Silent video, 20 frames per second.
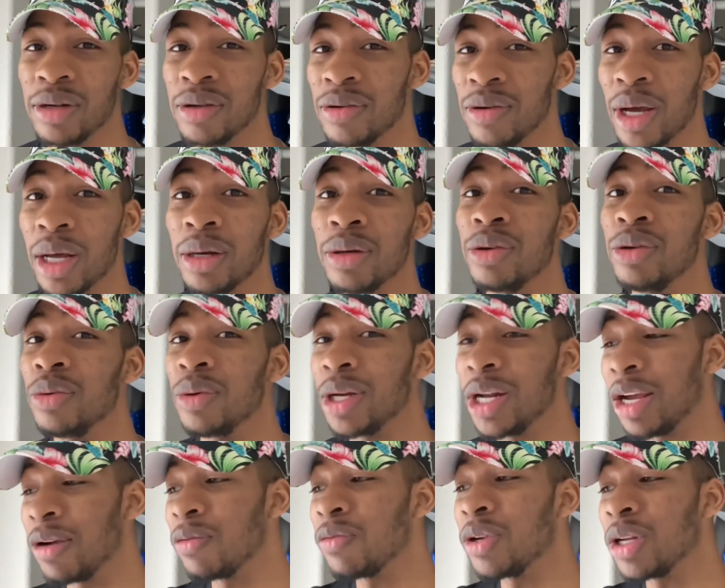You got to do it
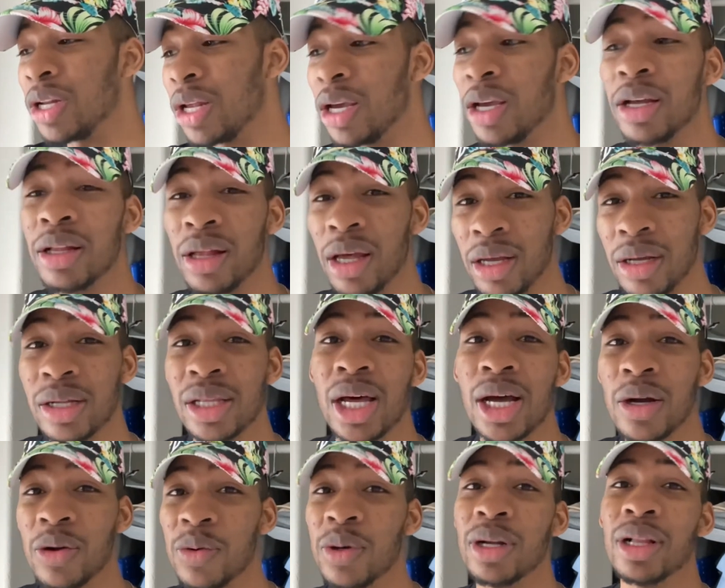every day, like
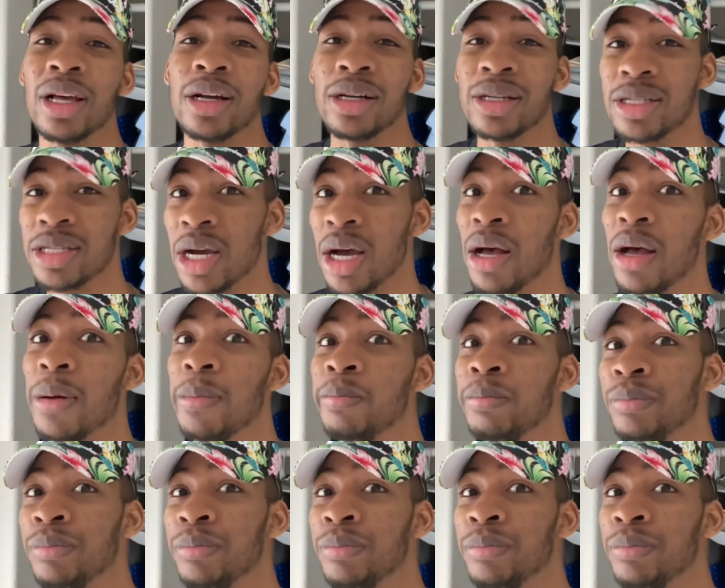clockwork, like a job.